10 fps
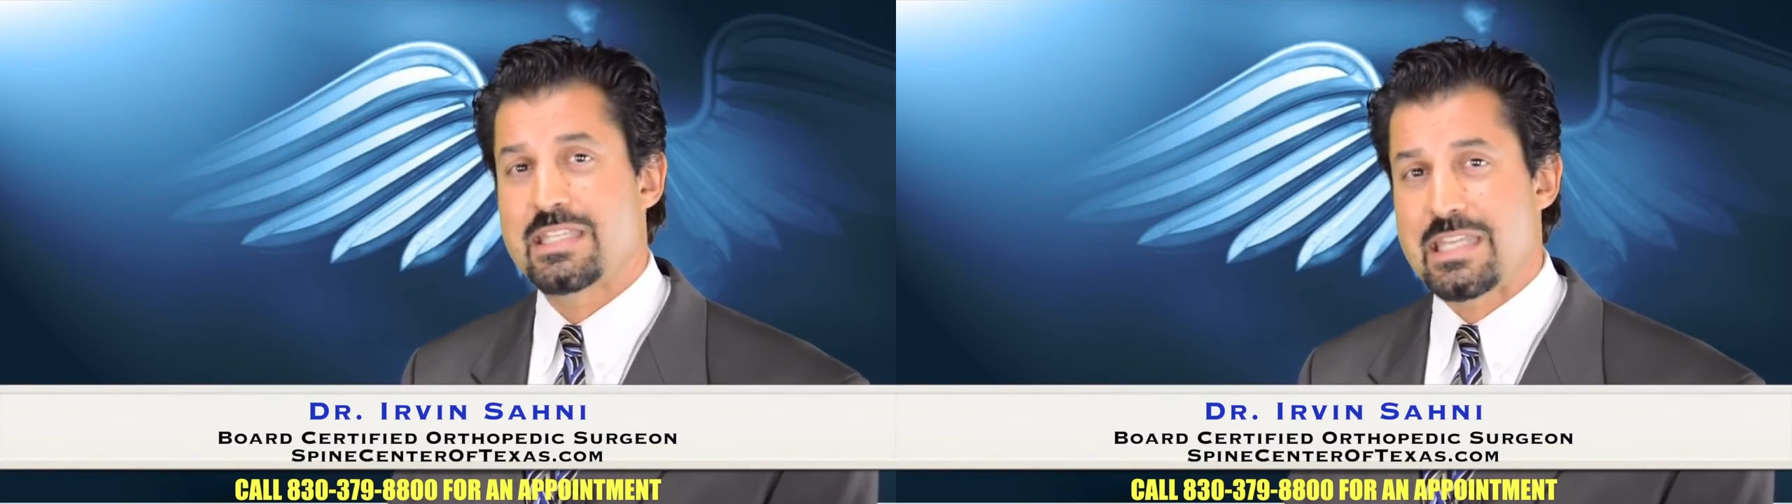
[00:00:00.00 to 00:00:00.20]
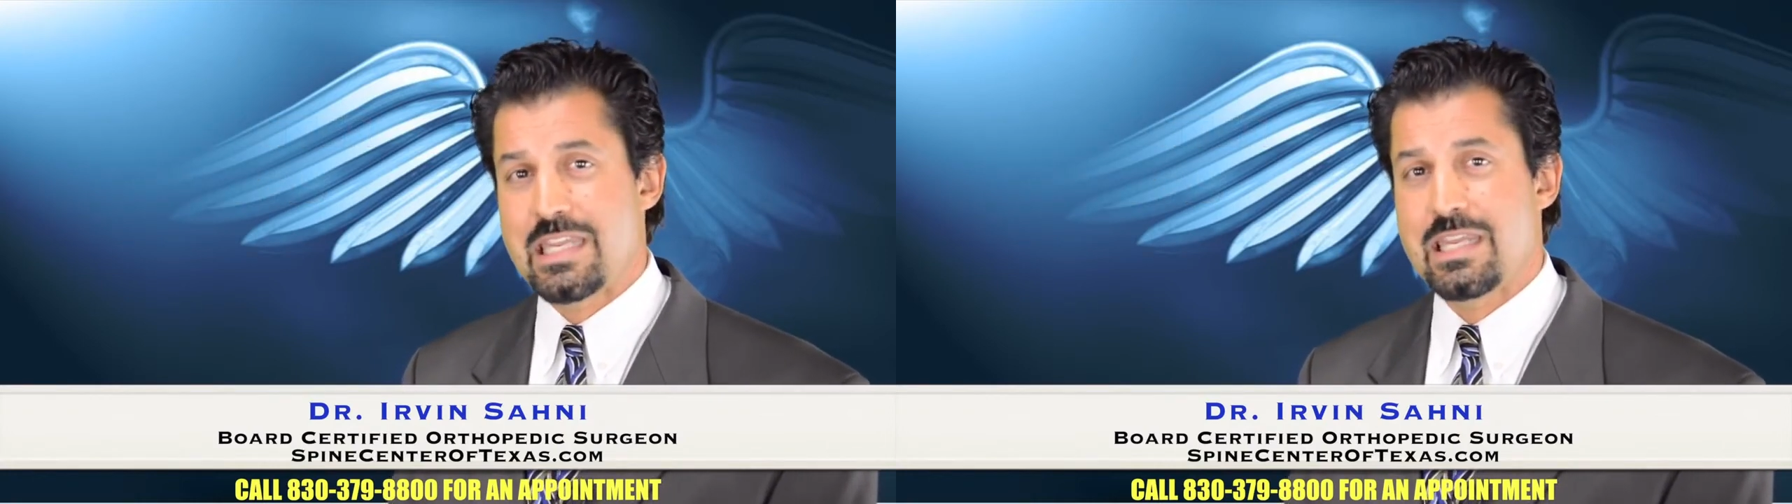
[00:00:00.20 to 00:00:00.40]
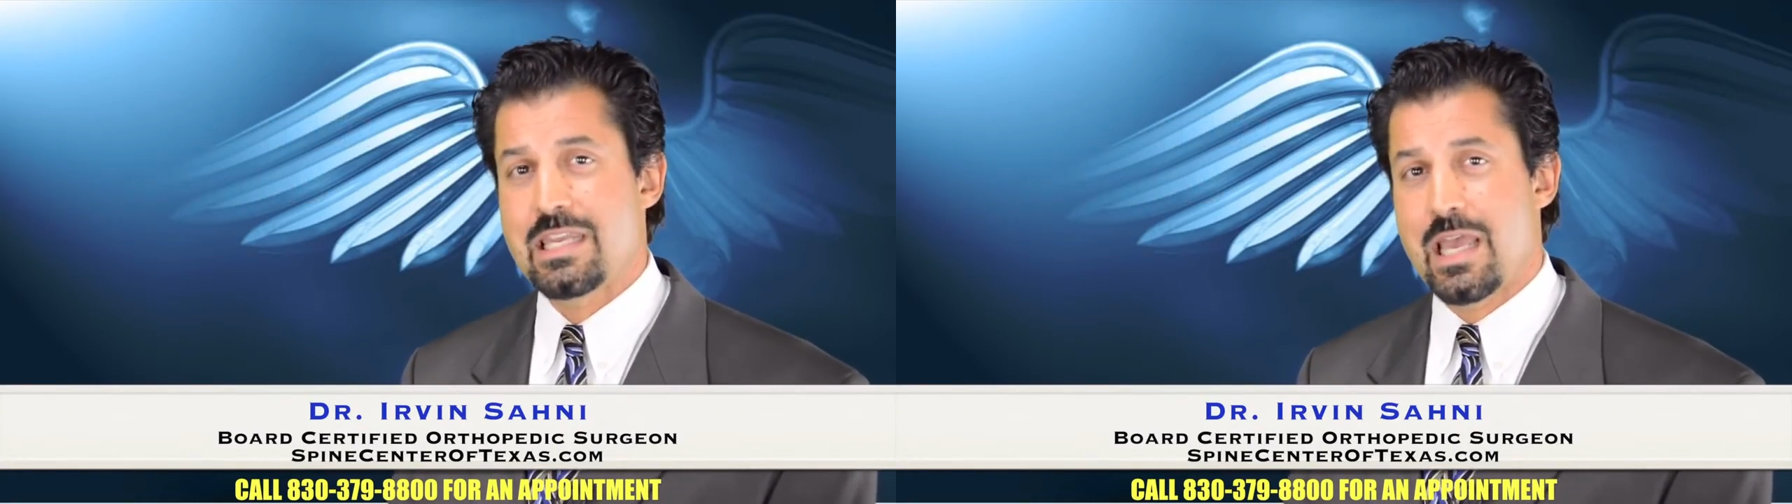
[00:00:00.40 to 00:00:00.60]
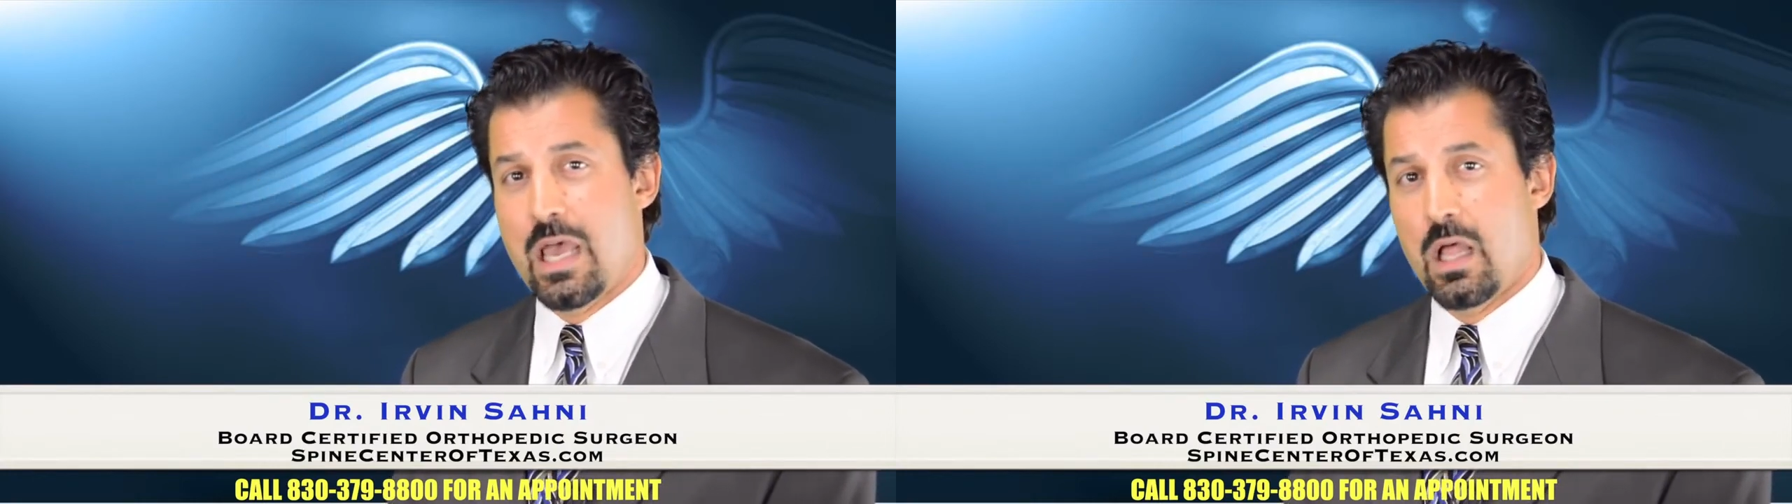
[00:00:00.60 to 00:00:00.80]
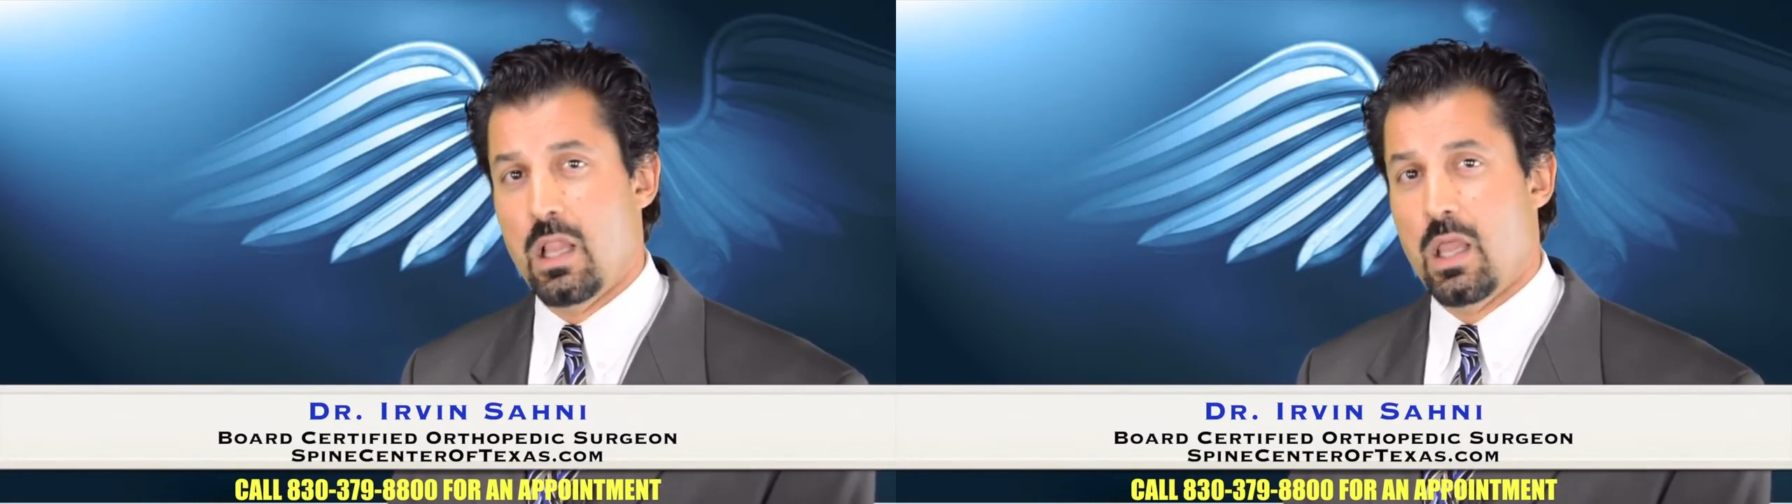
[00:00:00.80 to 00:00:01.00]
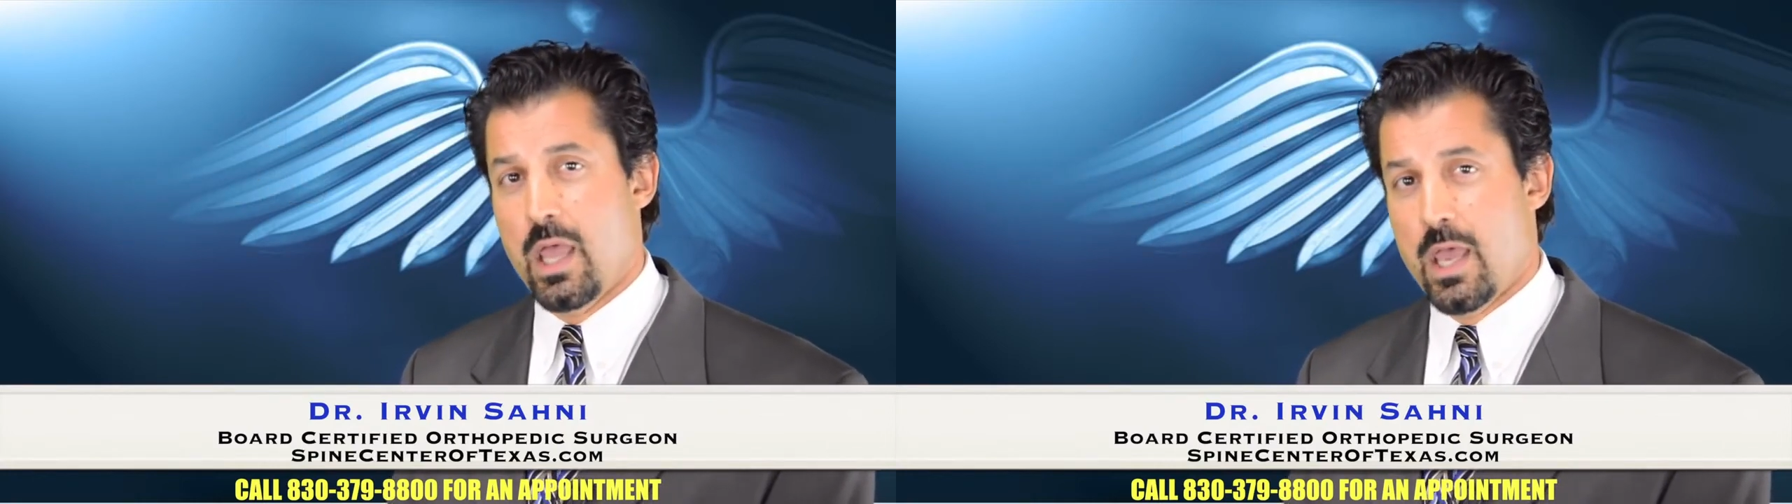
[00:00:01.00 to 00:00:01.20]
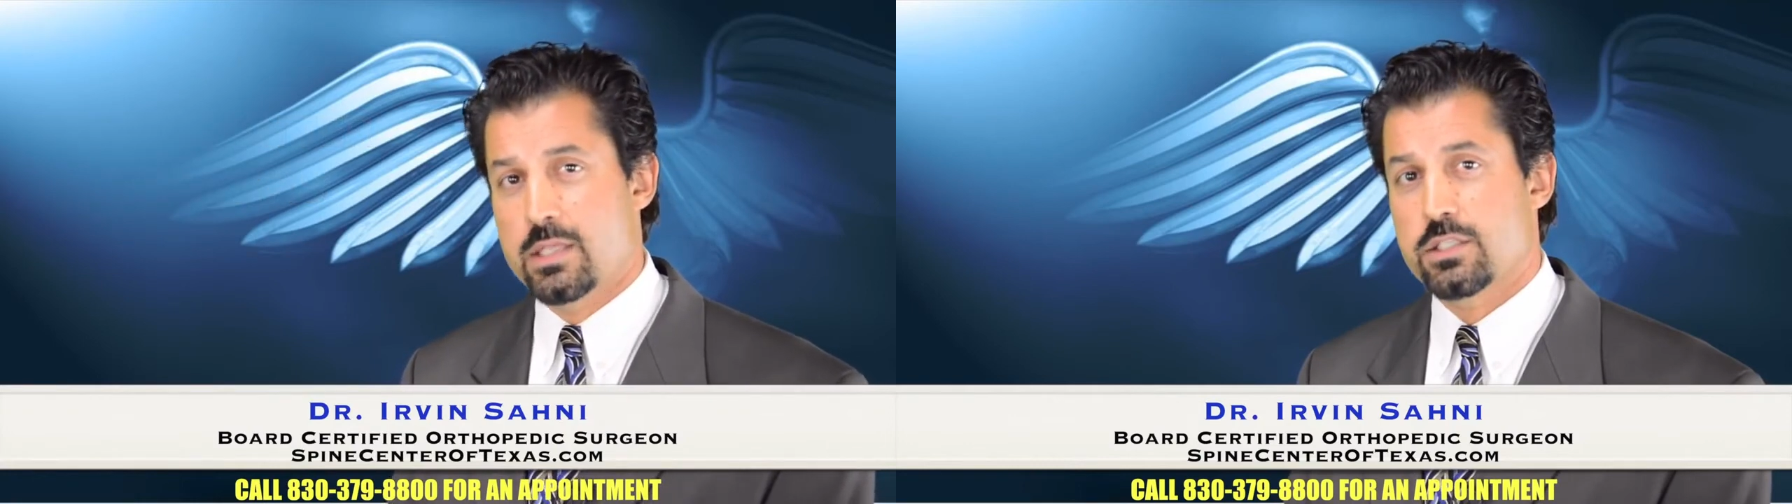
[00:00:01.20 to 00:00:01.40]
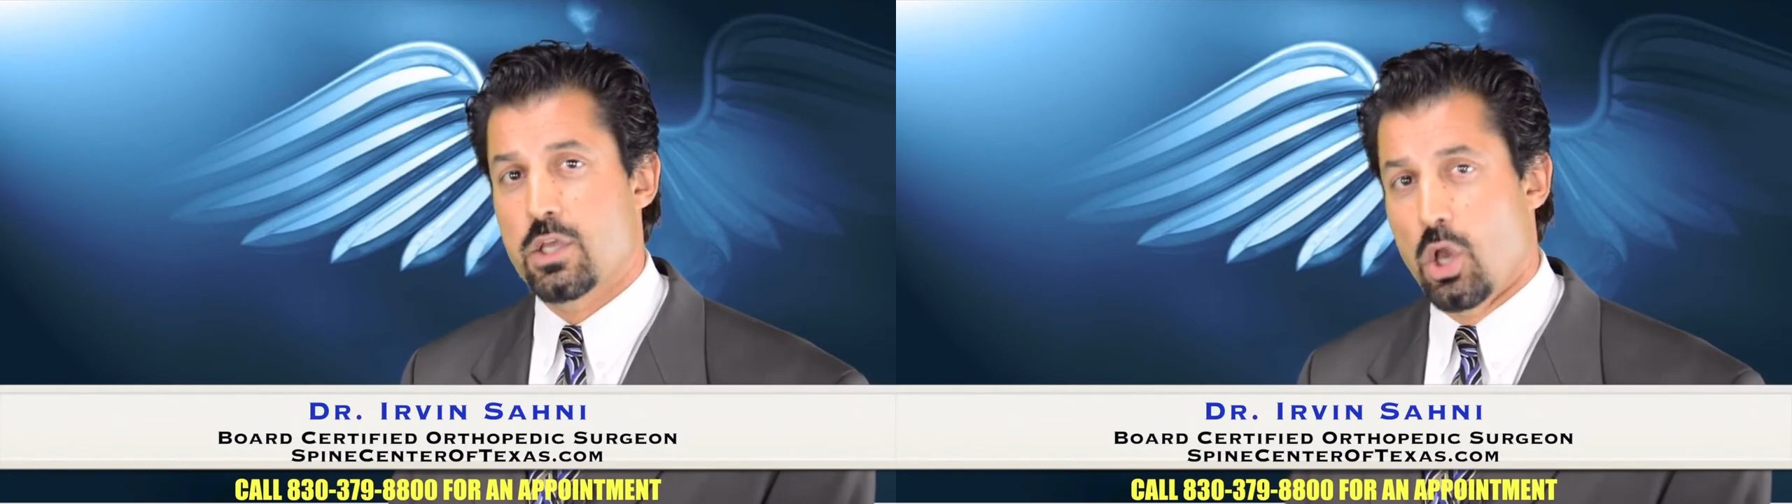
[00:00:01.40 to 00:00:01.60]

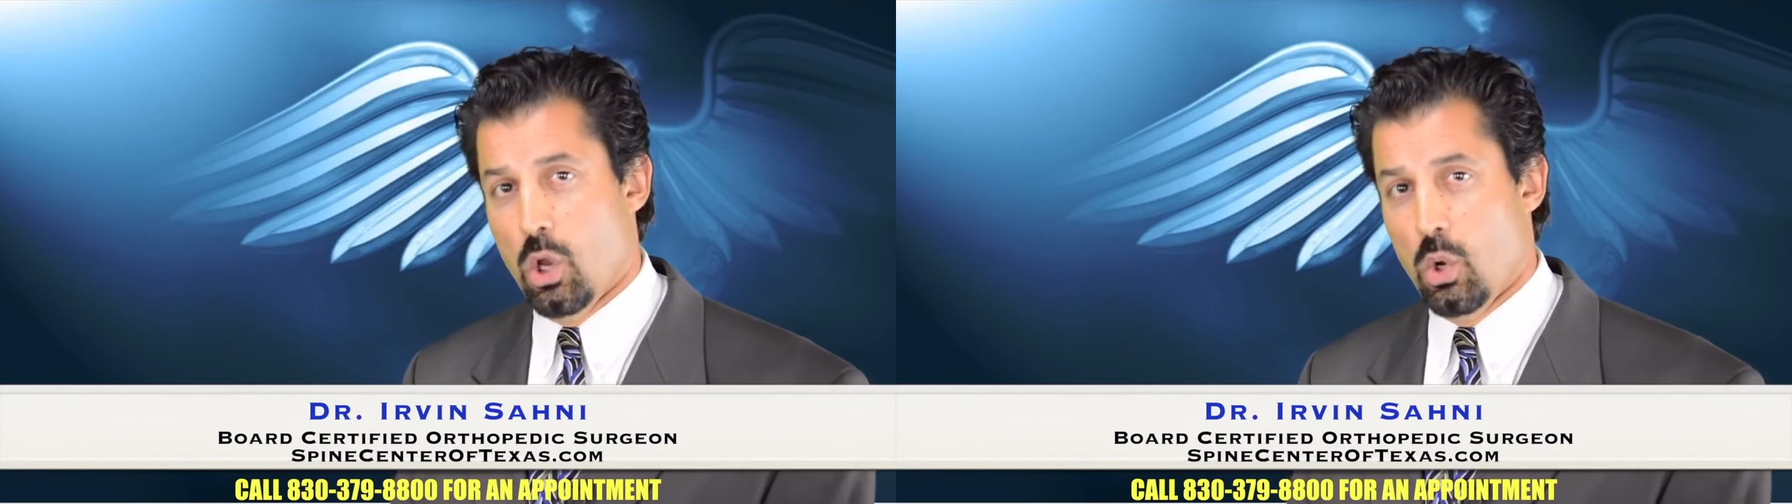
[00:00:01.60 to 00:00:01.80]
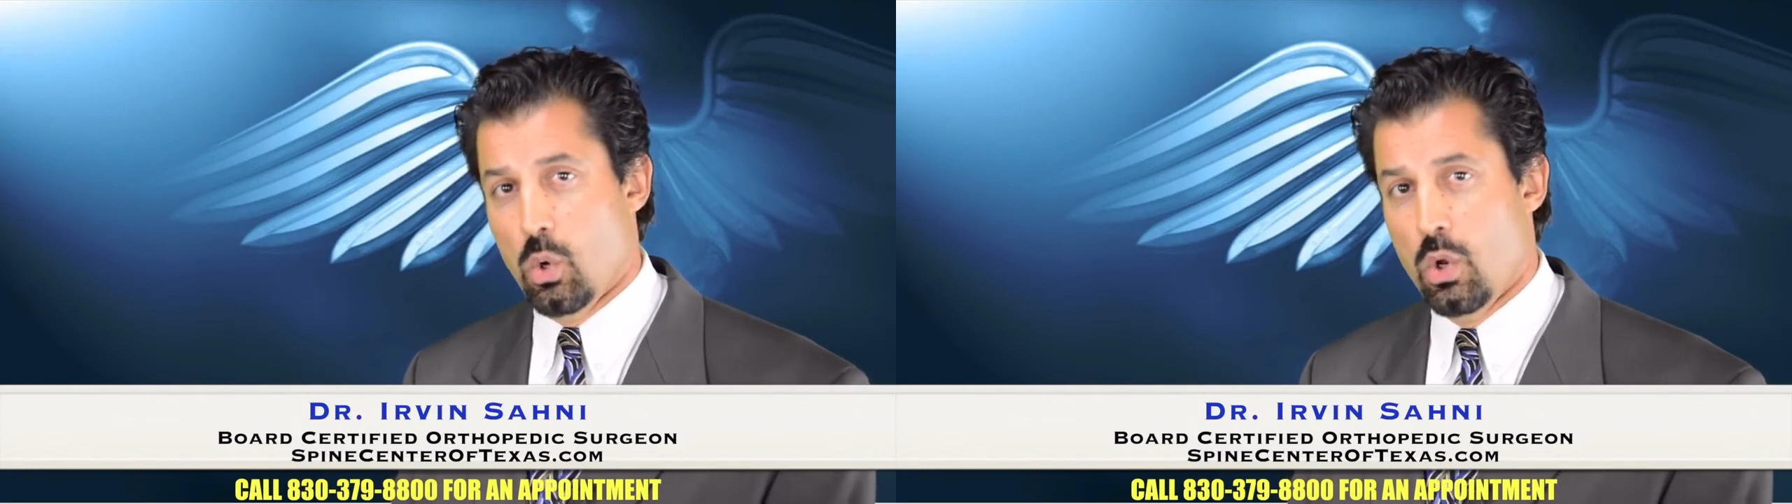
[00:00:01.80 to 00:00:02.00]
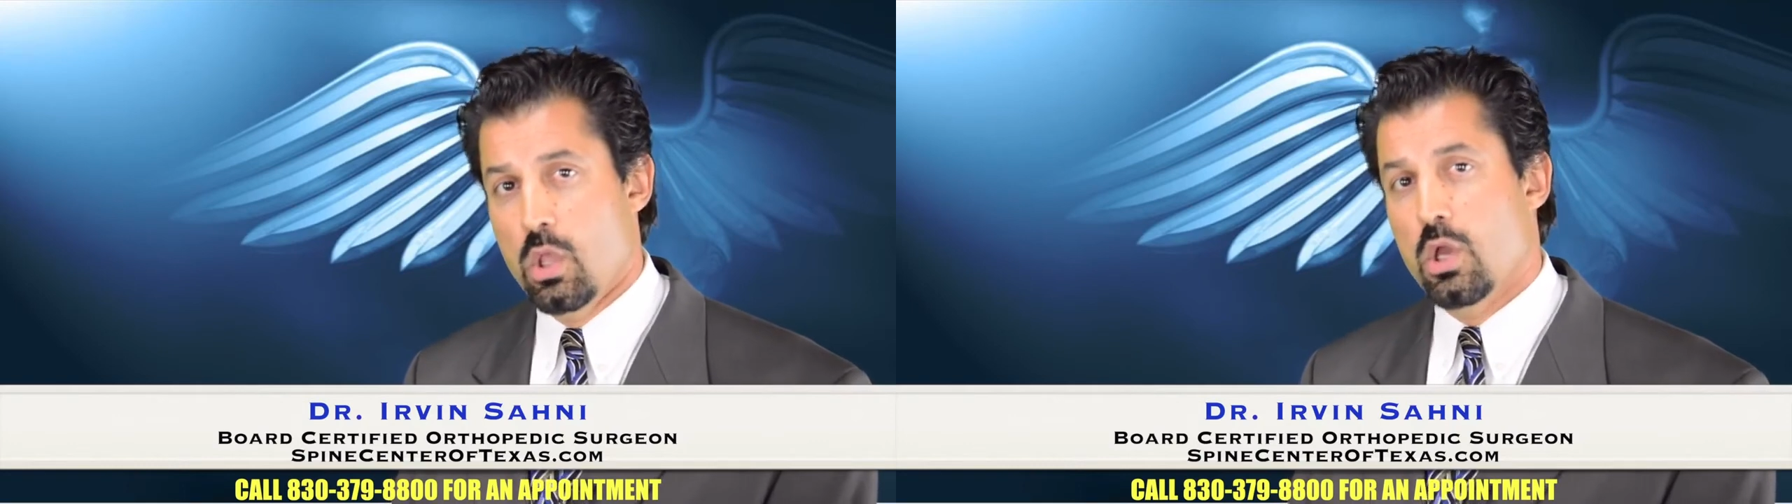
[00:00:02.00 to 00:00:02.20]
TLSO,